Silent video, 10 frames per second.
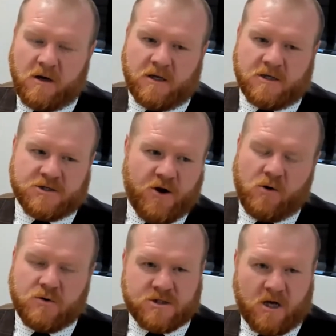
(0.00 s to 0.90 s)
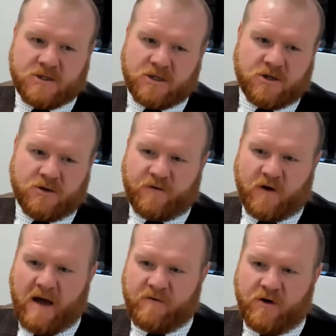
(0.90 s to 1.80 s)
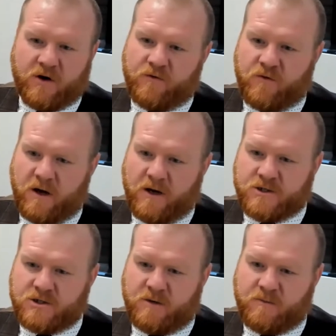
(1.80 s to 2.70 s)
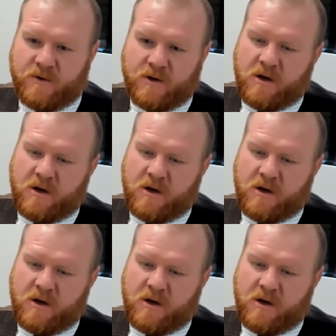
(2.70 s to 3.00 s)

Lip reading: There's no substitute for having a good relationship.